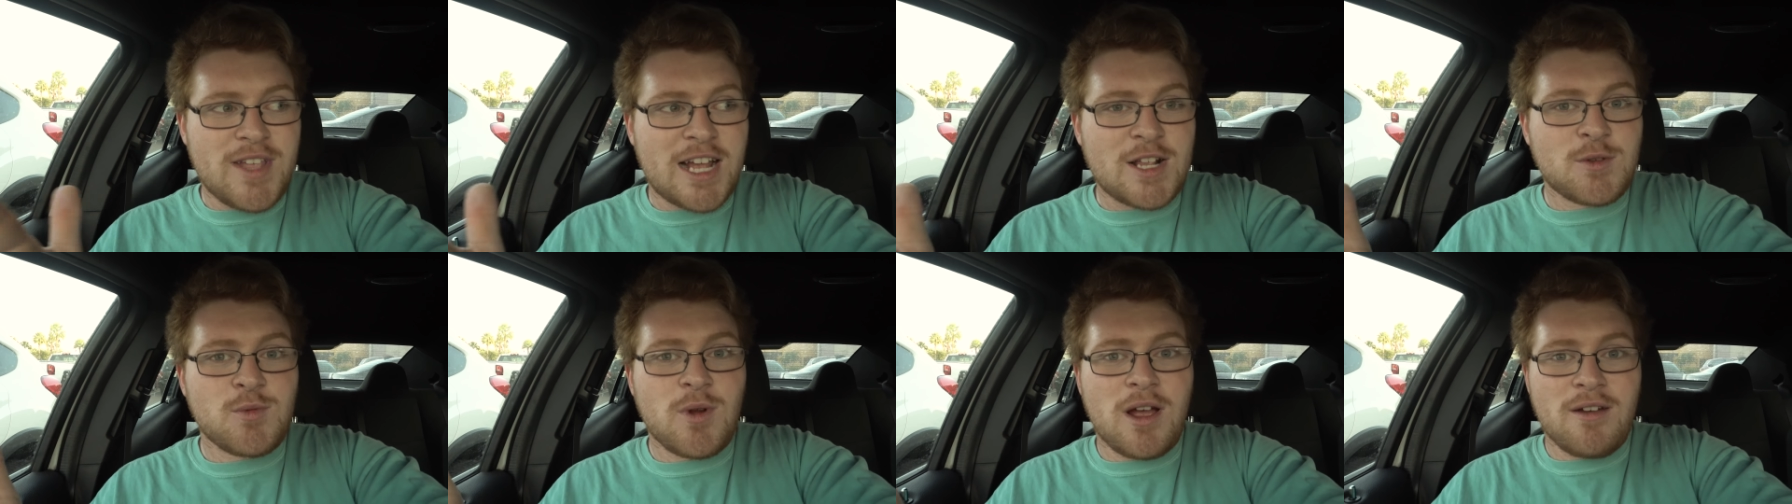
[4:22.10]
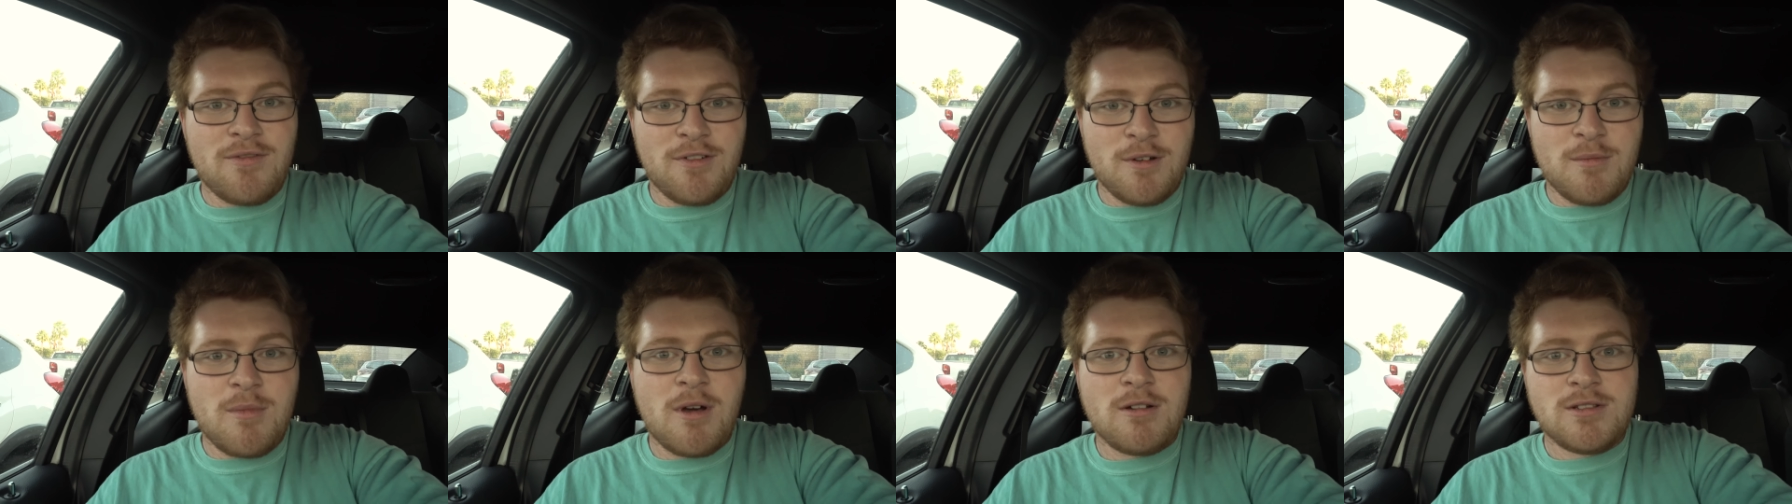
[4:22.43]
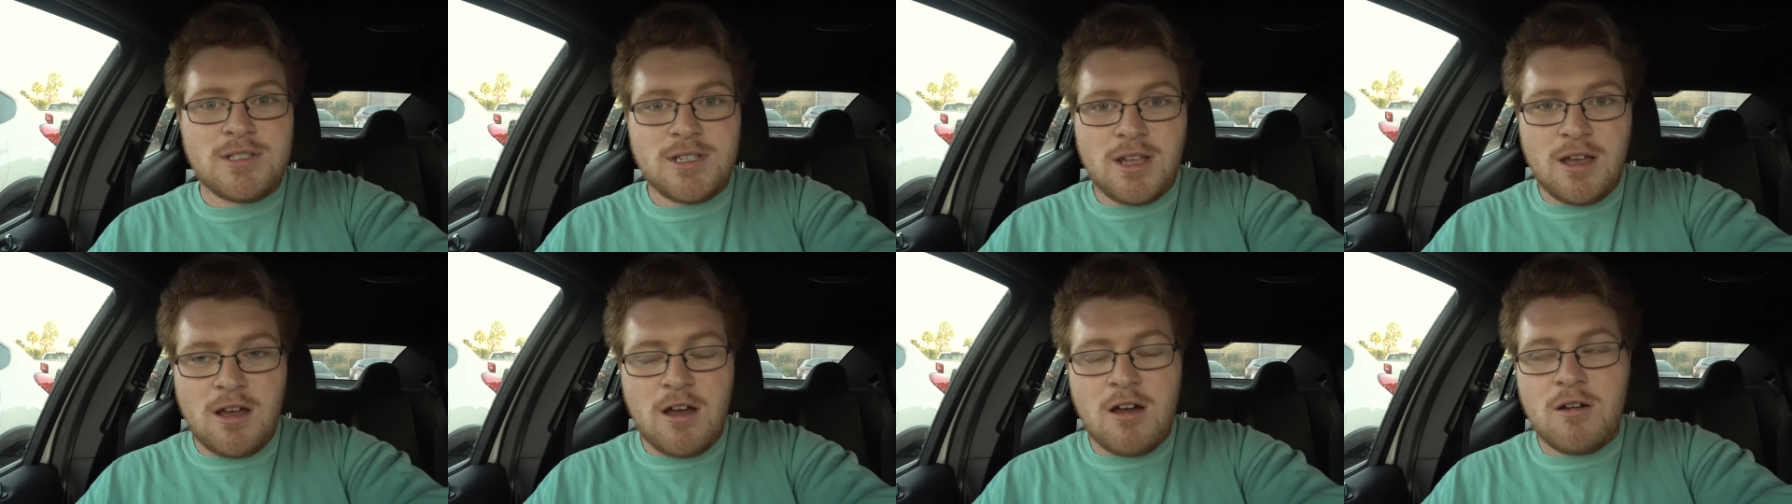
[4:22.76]
That's where I feel
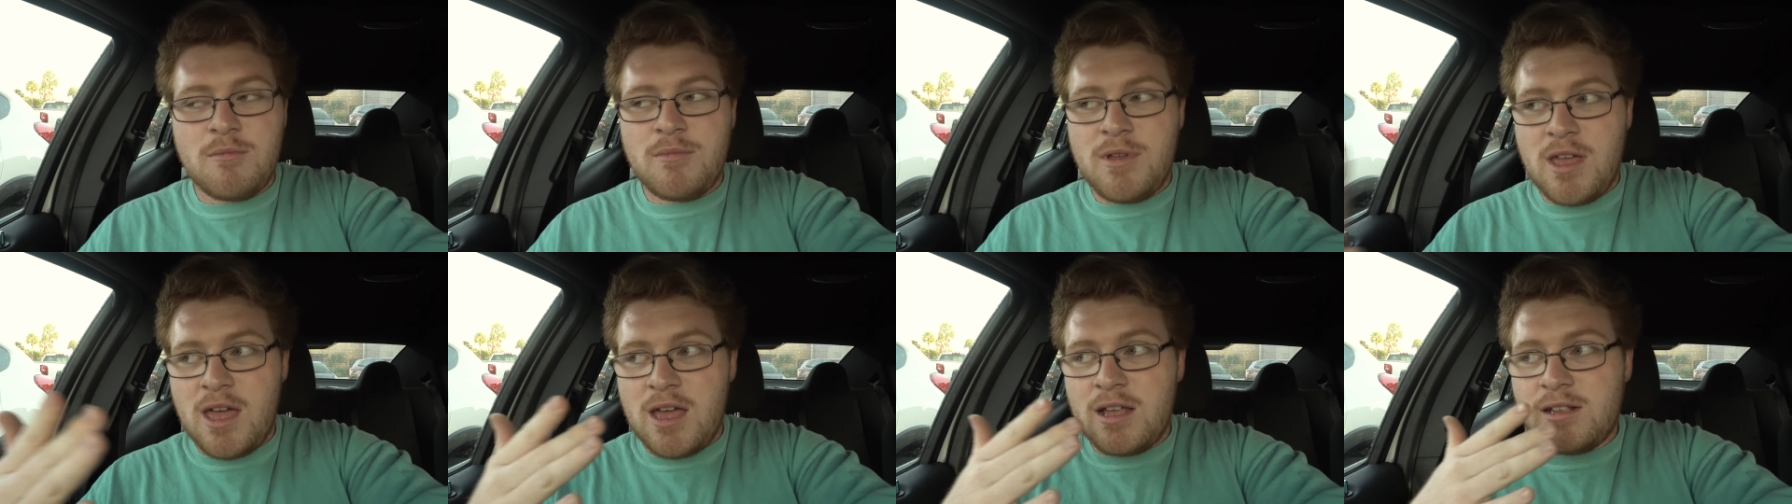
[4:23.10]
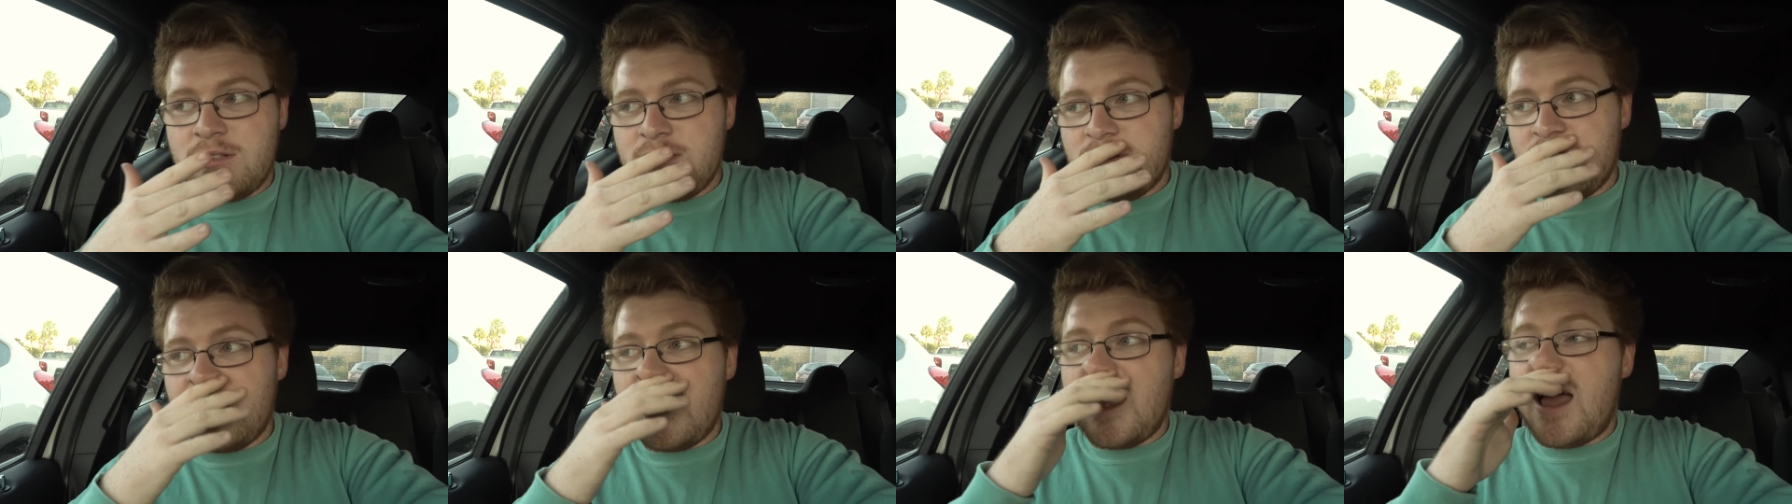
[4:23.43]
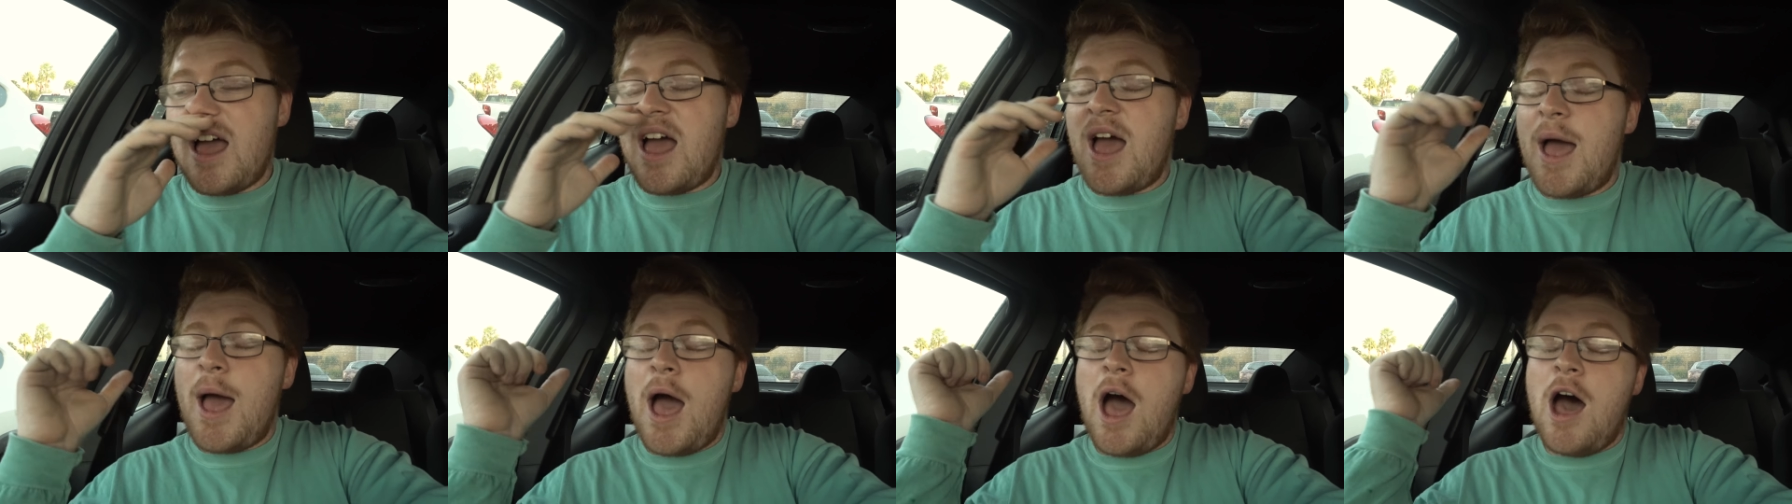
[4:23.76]
most at home, yes.
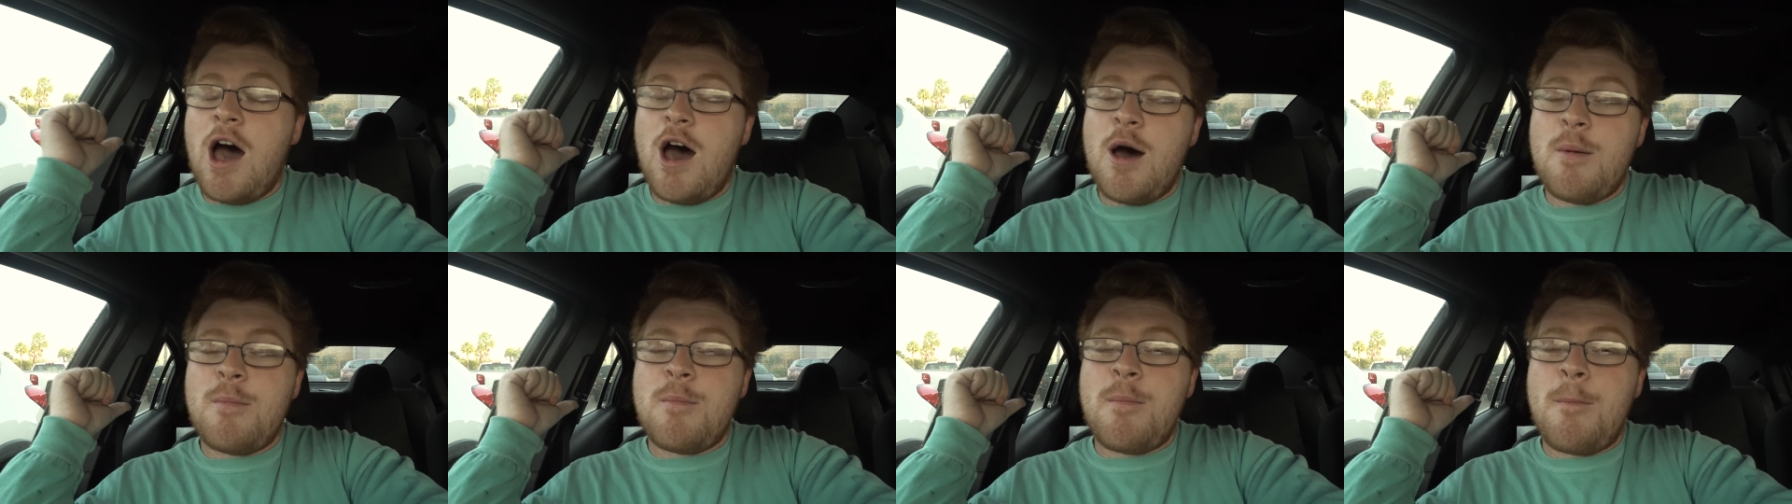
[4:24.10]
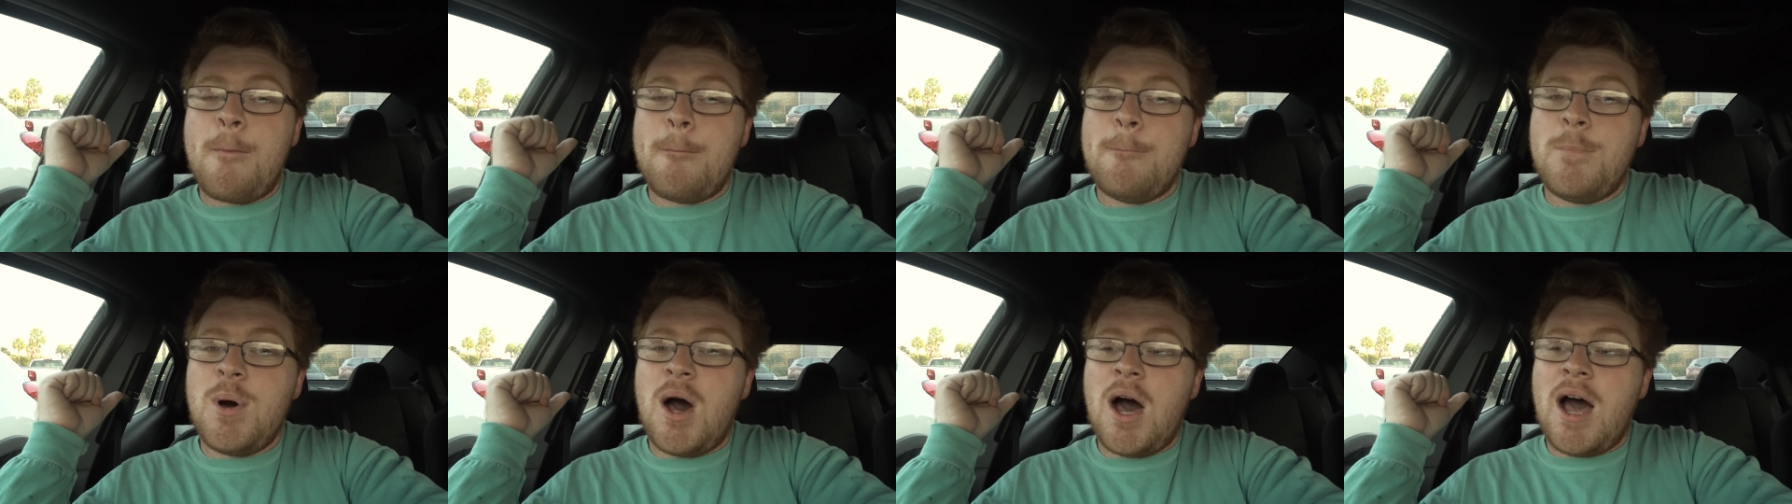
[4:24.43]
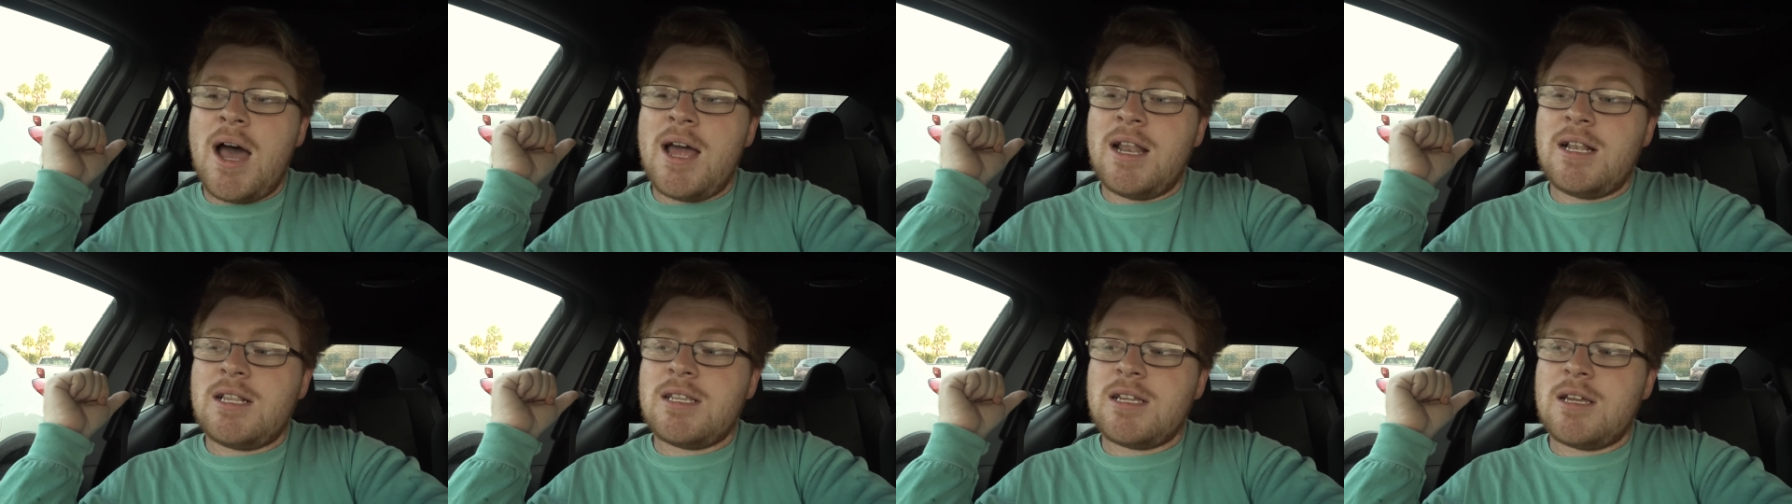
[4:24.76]

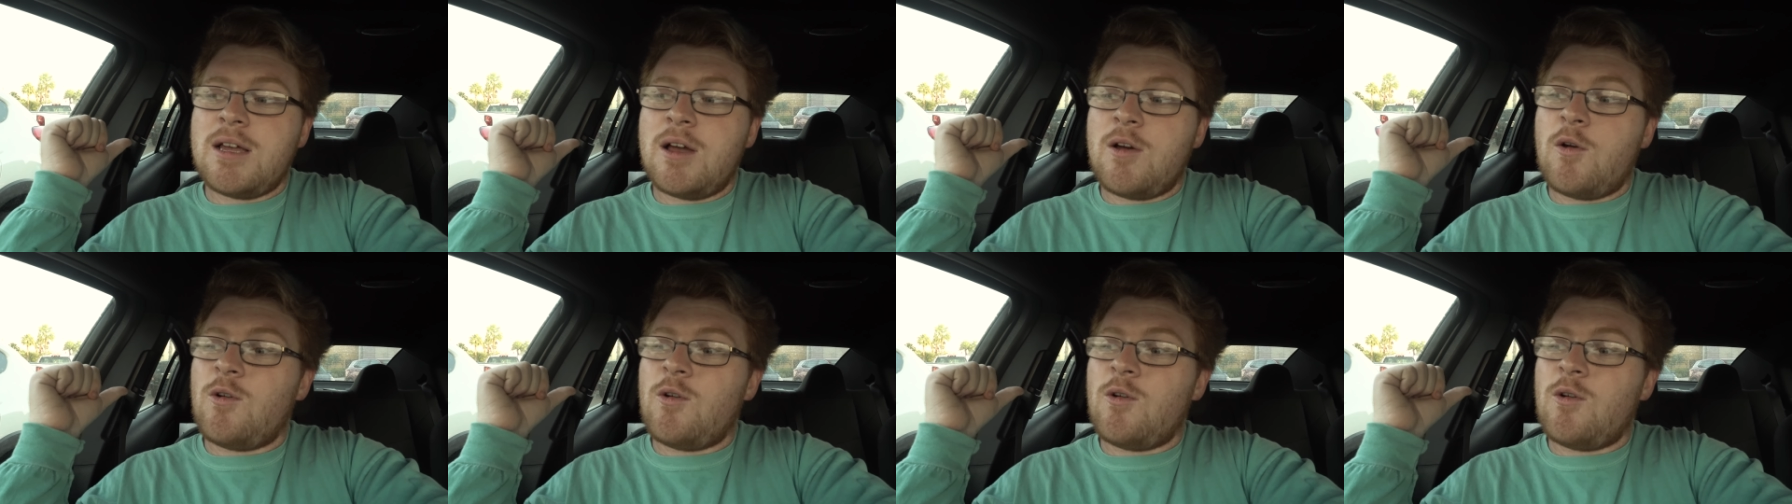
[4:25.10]
But